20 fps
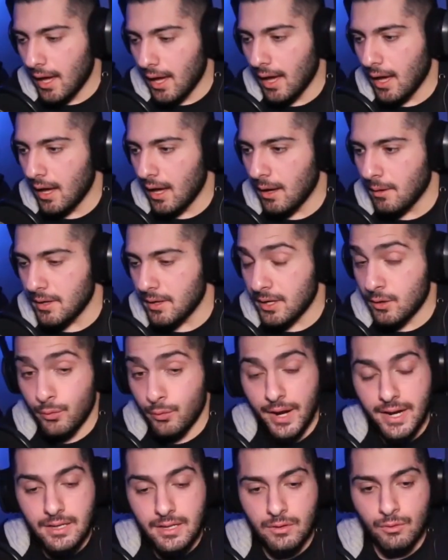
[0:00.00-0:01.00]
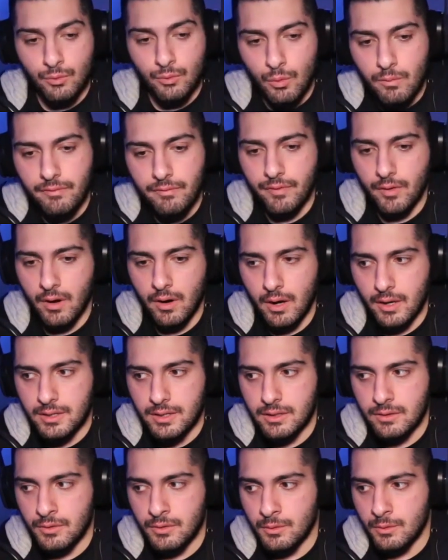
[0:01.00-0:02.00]
uh, it creates a room for
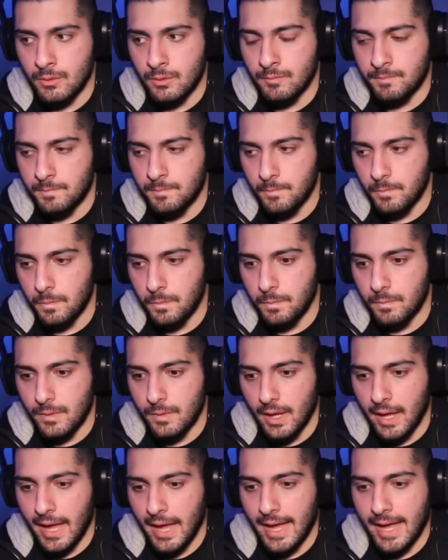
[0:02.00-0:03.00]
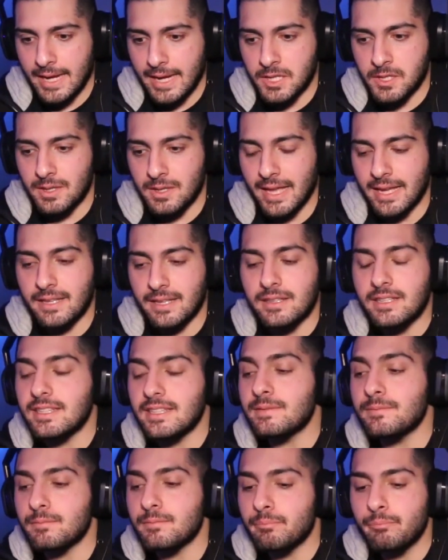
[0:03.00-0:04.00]
us to like
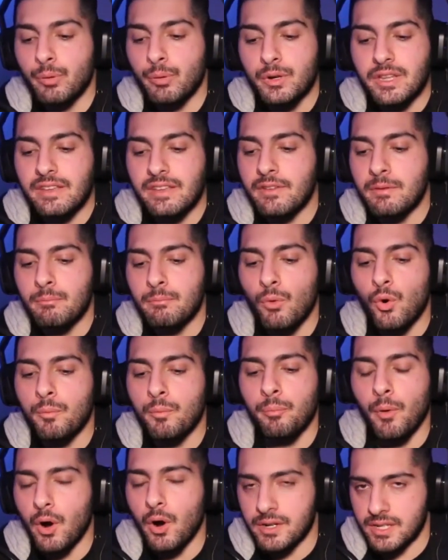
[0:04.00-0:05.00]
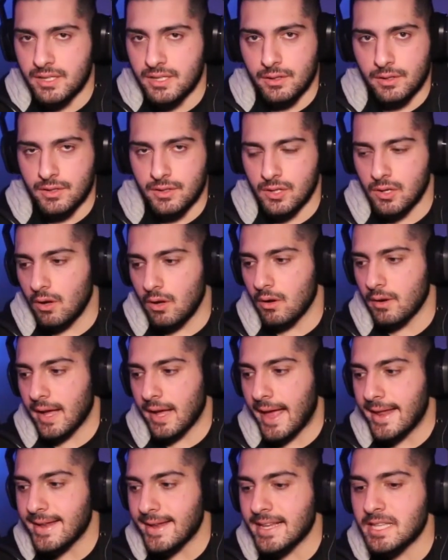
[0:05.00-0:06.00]
put even more bars into the song
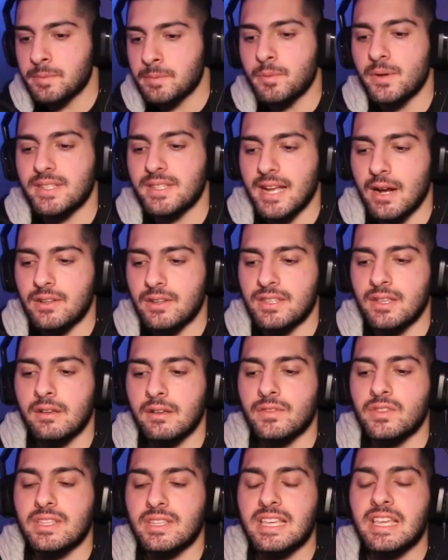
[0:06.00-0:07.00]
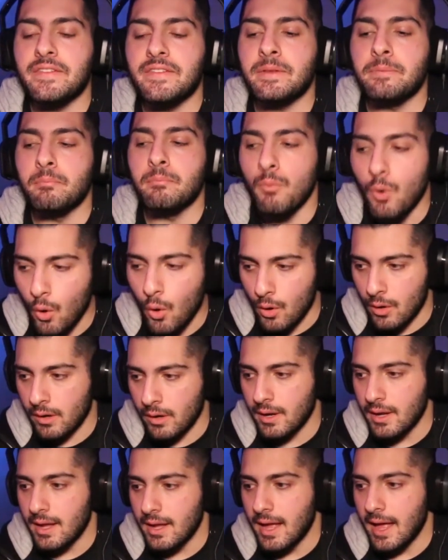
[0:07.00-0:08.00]
and express ourselves even
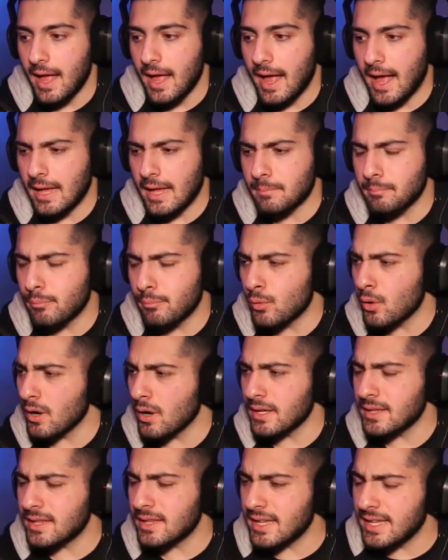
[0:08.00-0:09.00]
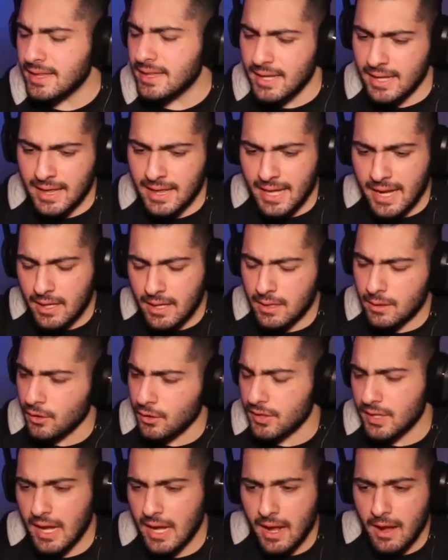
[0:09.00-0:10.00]
more and bro the, the
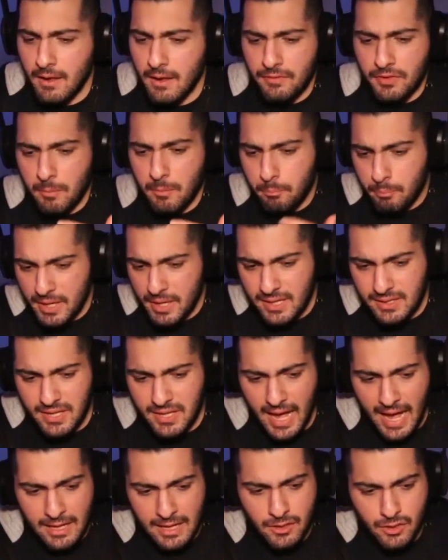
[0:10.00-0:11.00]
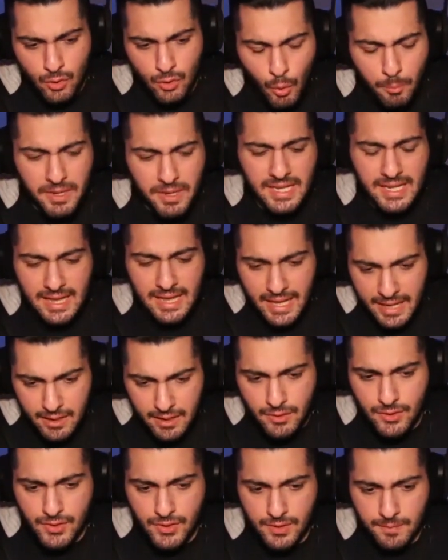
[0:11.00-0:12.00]
look the beat had so many
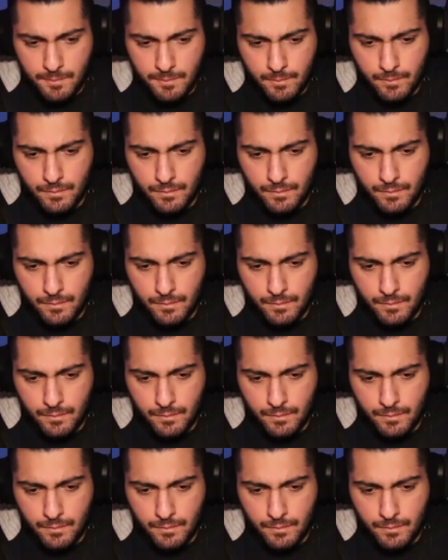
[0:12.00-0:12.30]
layers